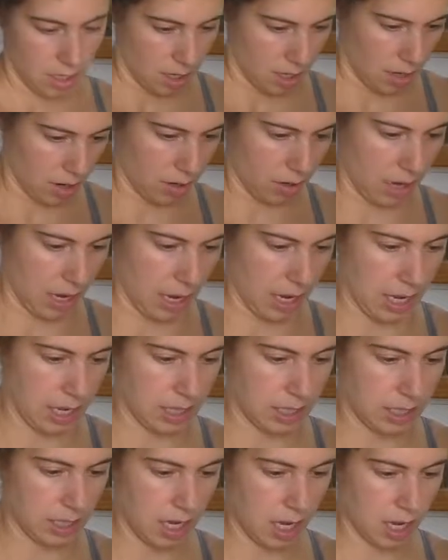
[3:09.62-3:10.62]
Okay,
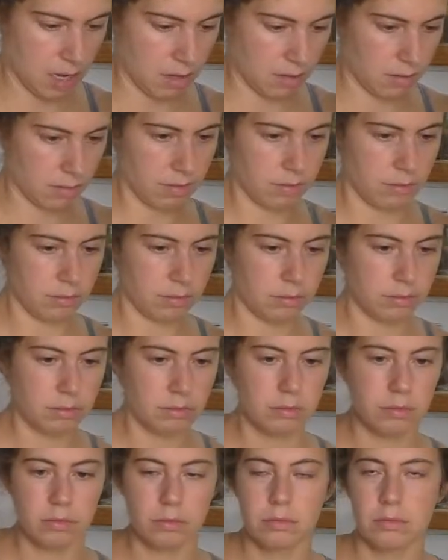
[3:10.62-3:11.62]
so,
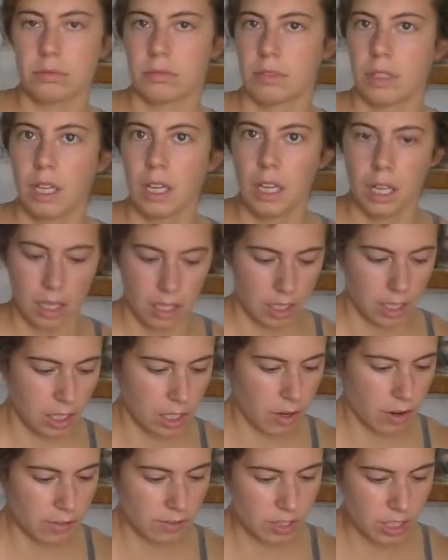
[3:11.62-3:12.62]
you
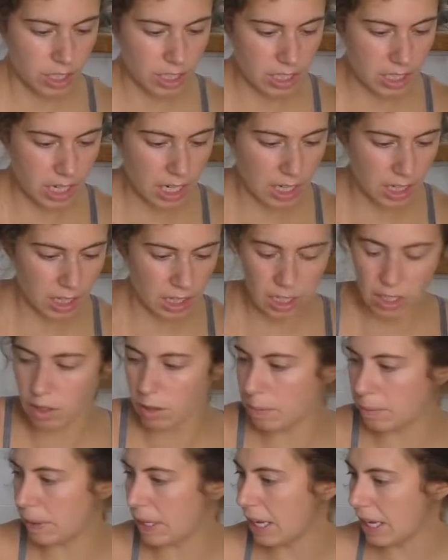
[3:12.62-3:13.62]
know, I've just done a
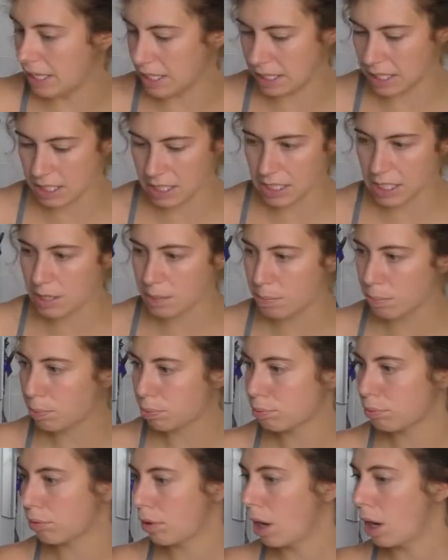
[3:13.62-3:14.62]
little bit, and this is
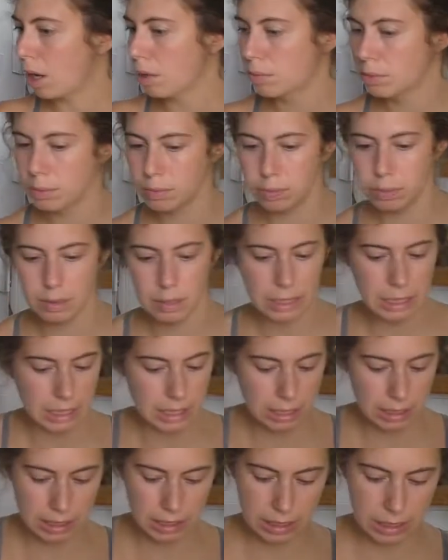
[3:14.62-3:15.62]

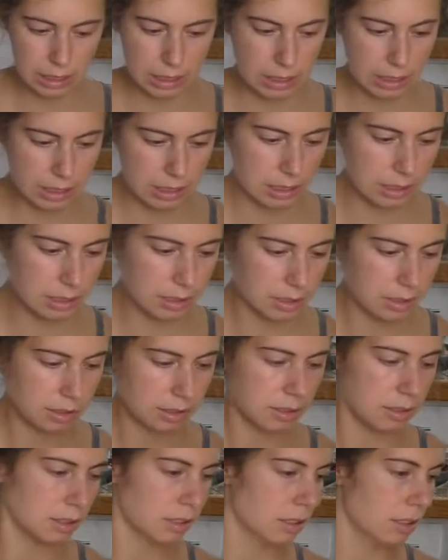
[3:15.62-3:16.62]
probably,
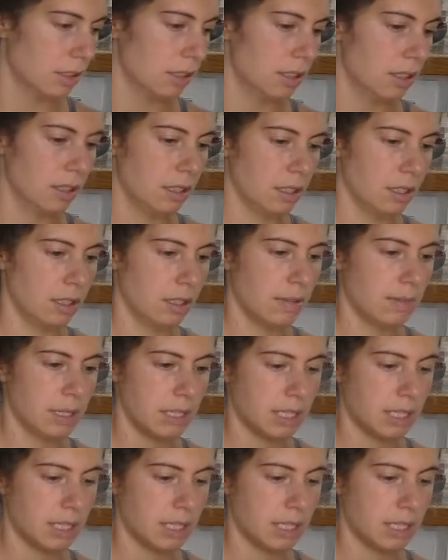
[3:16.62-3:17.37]
let me